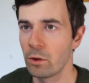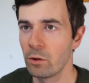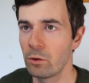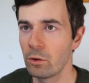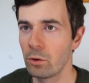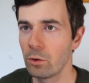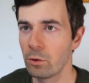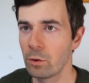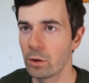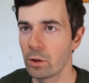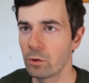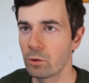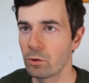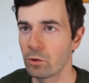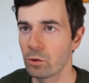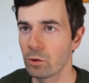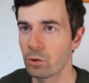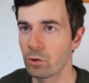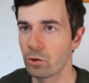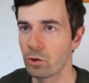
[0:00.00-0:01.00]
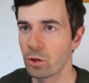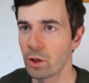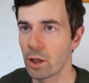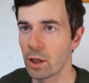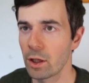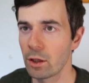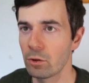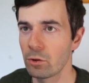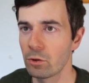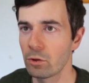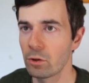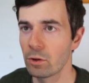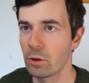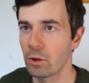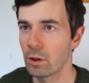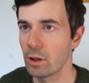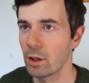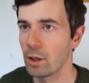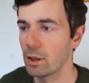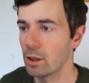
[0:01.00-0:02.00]
to do is just change
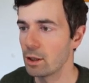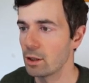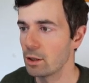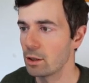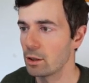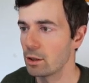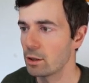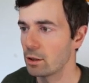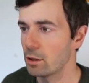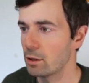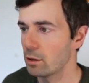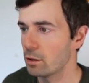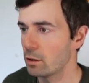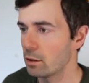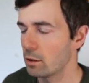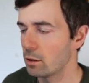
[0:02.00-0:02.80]
the